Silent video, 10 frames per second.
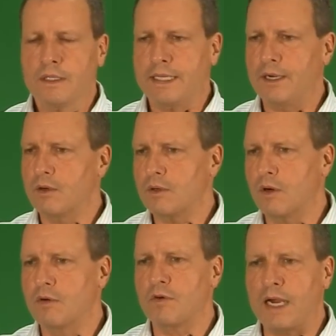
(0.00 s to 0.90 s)
They don't
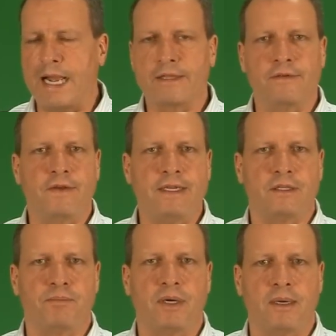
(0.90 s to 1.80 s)
over-activate
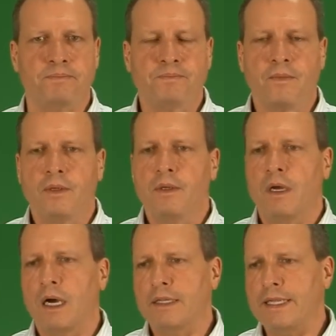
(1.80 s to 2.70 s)
the pump.
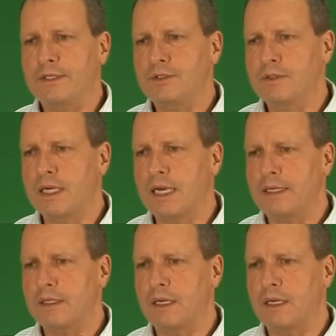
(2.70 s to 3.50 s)
They do not